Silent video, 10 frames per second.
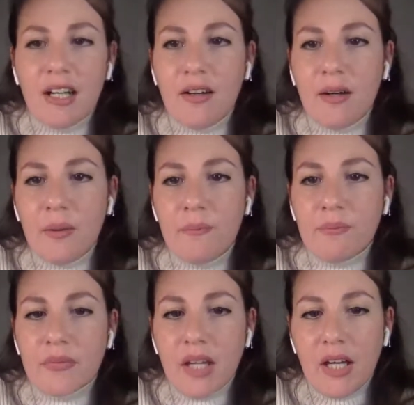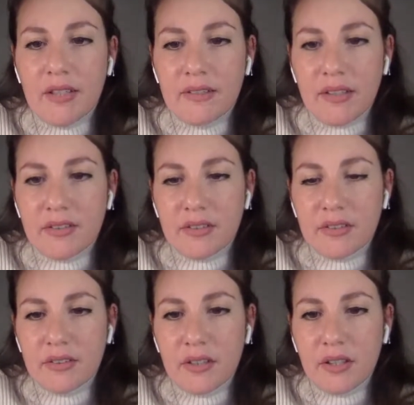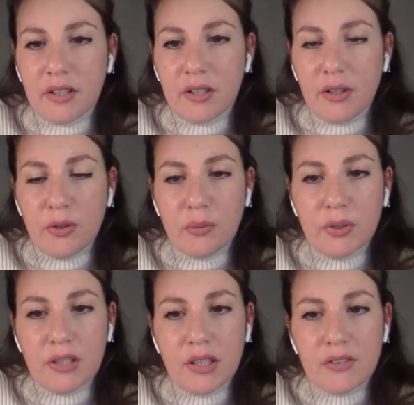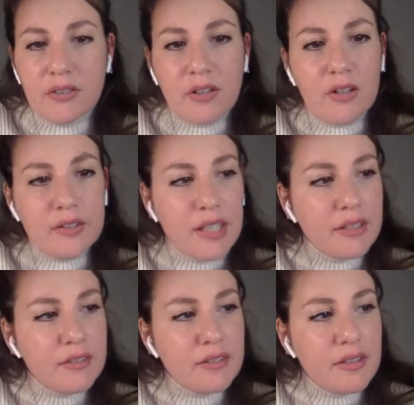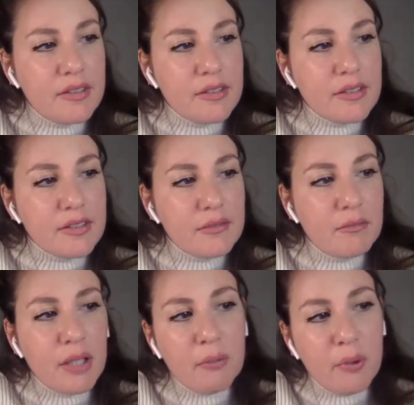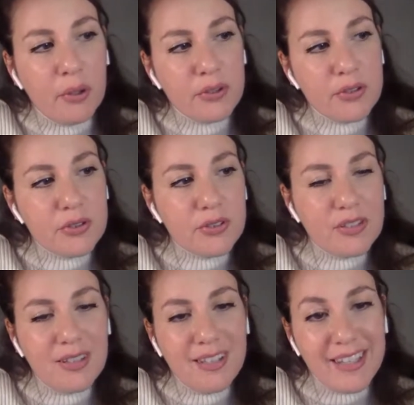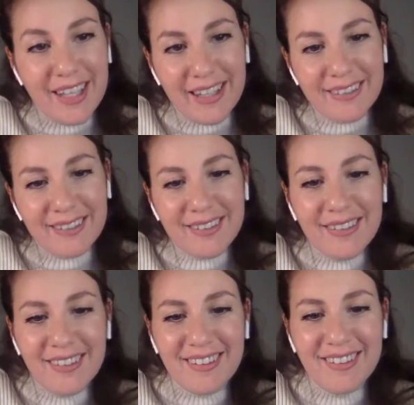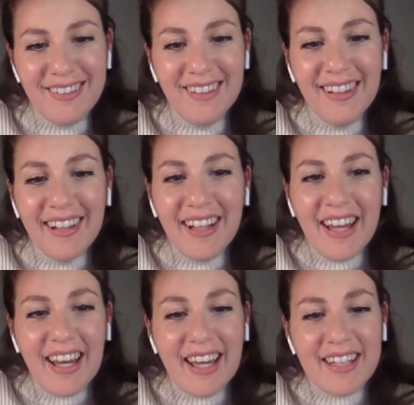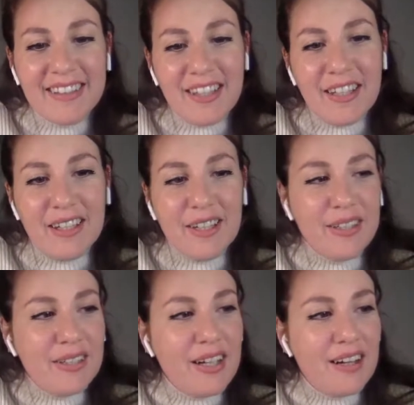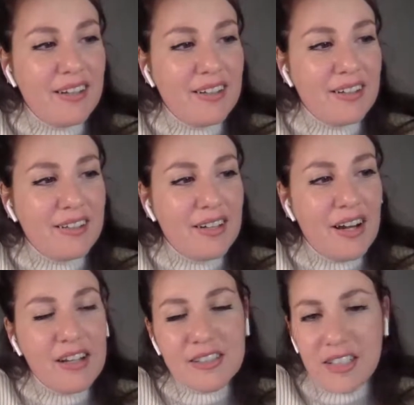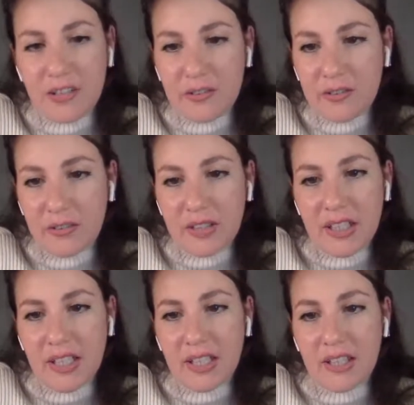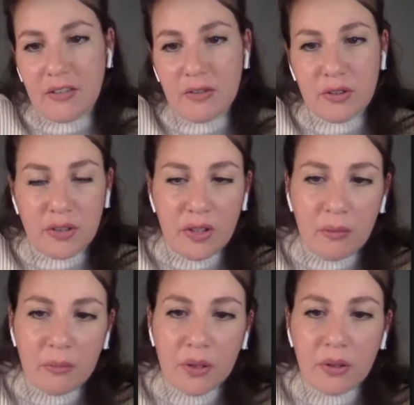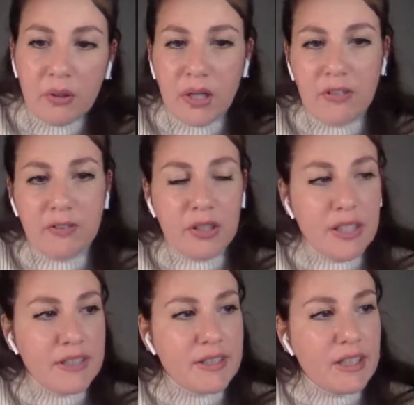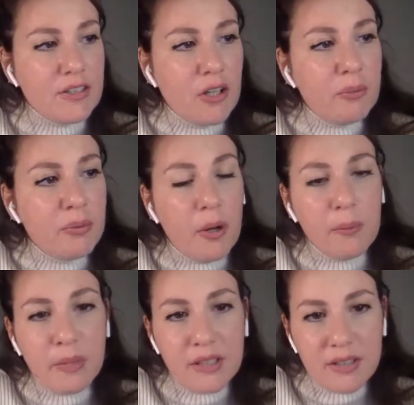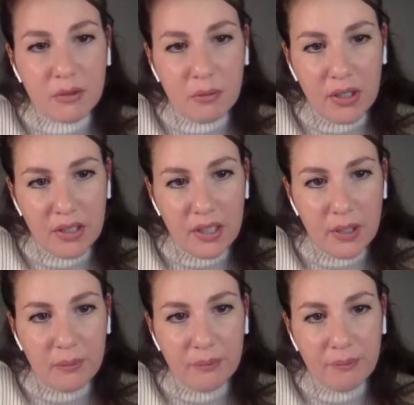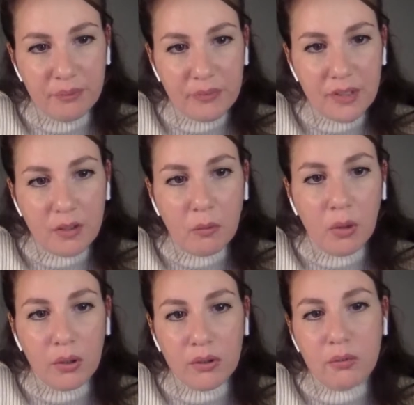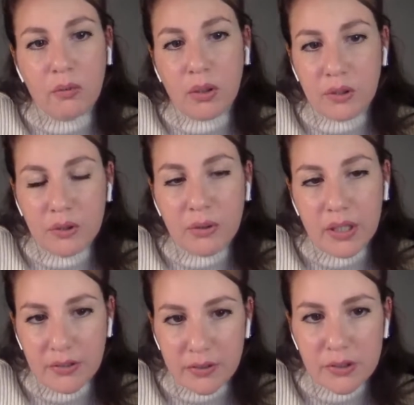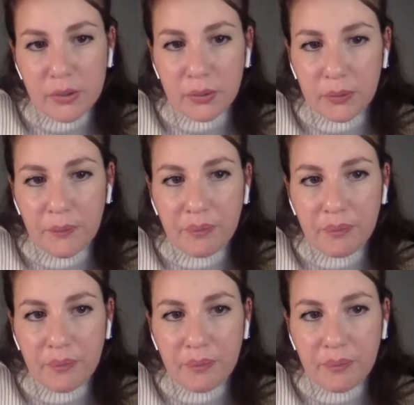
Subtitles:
and that you would need to contact this big boss again and ask if they can give you the number or if you can set up a meeting with him while you're at the school.